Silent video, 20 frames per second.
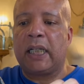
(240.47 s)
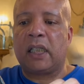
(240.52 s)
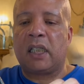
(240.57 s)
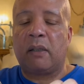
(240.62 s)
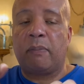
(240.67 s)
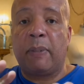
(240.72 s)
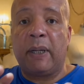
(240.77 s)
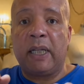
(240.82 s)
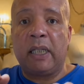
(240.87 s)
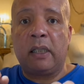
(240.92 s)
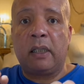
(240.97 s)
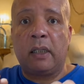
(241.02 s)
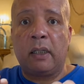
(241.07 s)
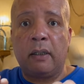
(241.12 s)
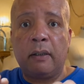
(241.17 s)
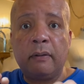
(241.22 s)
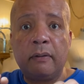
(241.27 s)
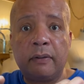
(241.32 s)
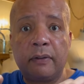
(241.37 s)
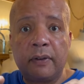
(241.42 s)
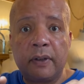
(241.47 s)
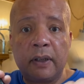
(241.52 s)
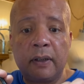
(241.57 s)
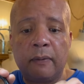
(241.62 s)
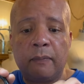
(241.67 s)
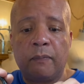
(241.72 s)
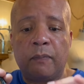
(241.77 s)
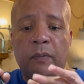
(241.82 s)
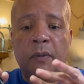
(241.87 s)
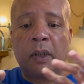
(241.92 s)
expensive
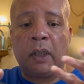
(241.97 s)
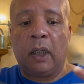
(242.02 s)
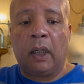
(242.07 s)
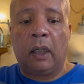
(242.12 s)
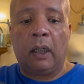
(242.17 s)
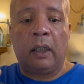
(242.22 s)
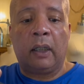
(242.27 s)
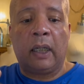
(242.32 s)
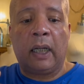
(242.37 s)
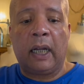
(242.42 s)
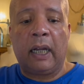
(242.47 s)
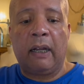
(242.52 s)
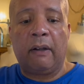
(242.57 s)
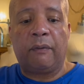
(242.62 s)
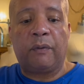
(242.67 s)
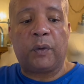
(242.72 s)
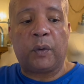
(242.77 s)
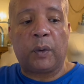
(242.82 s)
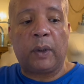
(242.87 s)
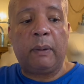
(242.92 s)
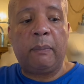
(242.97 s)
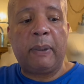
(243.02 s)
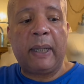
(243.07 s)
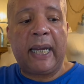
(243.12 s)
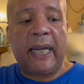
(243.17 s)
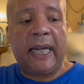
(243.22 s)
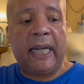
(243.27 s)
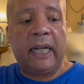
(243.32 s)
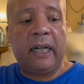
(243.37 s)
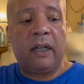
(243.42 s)
and I have 3
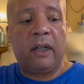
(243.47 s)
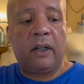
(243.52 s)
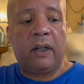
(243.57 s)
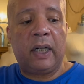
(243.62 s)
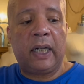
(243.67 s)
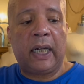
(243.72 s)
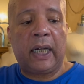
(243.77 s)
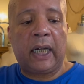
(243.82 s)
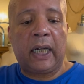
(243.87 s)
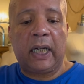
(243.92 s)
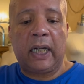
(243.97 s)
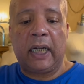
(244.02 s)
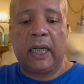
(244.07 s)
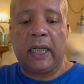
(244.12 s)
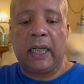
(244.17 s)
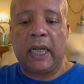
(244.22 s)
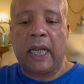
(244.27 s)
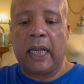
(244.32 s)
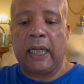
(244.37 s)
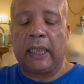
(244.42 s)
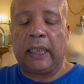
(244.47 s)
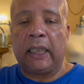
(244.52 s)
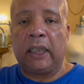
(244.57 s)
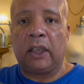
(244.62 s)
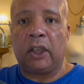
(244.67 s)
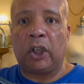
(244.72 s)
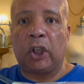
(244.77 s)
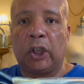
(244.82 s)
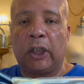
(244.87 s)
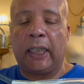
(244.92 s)
pair and I
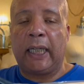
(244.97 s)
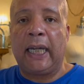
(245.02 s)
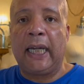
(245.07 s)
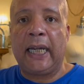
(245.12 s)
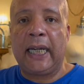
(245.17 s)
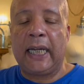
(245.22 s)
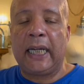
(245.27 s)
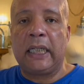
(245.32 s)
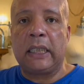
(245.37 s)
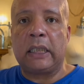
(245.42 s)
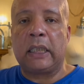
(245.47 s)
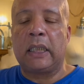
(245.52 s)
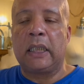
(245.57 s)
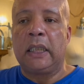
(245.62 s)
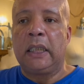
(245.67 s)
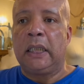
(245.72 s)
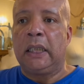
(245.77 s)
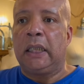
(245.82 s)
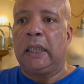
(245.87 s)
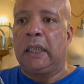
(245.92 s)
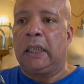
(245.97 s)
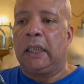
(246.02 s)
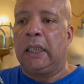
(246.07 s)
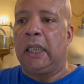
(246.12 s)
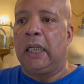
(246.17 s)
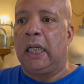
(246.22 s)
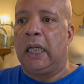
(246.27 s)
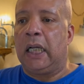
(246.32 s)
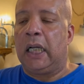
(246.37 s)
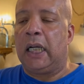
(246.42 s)
can't
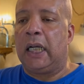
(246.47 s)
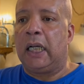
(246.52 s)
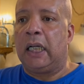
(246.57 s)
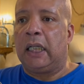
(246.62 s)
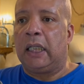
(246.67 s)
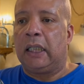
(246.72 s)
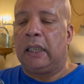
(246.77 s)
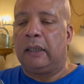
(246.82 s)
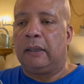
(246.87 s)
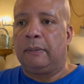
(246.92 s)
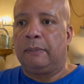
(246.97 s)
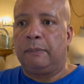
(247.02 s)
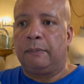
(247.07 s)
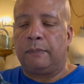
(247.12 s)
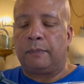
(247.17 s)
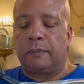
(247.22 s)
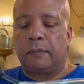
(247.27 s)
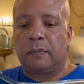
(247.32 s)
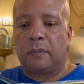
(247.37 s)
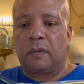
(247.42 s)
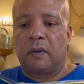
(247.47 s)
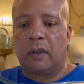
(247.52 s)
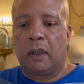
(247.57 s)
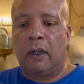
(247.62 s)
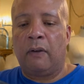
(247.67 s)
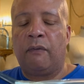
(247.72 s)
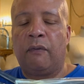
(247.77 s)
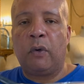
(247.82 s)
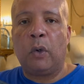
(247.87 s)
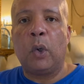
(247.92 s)
um,
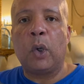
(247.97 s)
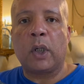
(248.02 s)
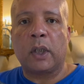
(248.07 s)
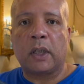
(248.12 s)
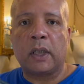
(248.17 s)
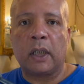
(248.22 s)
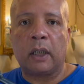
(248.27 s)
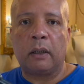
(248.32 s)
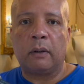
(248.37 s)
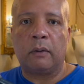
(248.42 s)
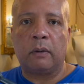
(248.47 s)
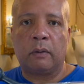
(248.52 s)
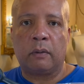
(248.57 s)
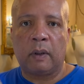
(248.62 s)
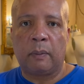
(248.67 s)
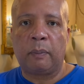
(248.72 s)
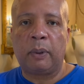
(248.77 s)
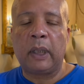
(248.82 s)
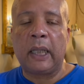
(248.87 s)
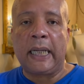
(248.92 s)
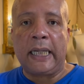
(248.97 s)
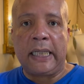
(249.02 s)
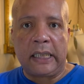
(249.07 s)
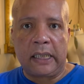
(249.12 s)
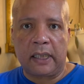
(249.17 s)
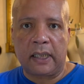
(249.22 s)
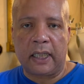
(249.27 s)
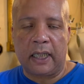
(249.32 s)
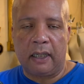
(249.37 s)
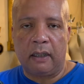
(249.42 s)
afford to
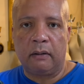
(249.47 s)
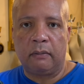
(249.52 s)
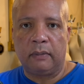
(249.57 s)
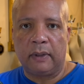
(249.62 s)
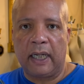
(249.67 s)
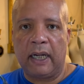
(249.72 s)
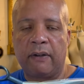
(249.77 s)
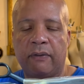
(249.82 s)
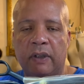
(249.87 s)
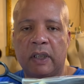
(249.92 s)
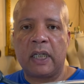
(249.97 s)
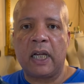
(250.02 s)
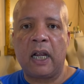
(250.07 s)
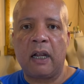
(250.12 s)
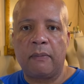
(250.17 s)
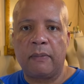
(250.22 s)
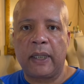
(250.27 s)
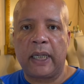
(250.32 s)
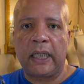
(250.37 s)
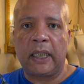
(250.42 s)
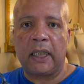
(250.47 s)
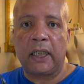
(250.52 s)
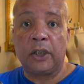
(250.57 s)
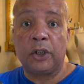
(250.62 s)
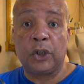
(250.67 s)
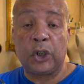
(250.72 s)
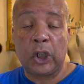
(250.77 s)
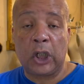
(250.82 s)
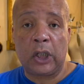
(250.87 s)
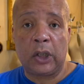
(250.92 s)
replace them every time they
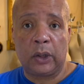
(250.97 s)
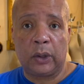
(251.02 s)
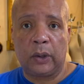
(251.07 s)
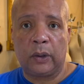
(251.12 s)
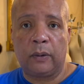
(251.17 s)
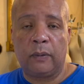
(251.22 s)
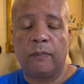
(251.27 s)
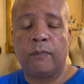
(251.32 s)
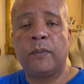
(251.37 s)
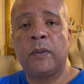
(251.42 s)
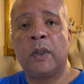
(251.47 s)
get dull.